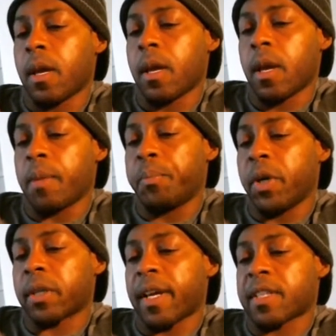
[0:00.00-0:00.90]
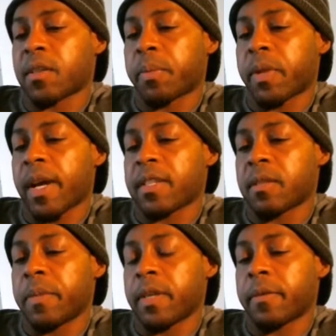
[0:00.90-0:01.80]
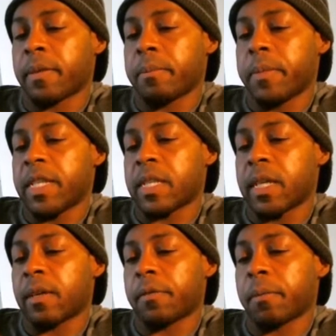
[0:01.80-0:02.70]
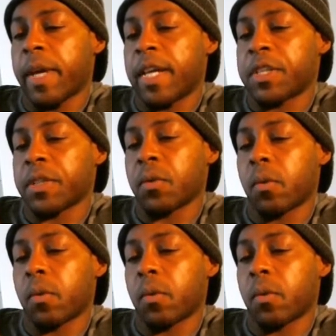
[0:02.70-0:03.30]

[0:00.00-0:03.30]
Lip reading: a book that supplies the missing information,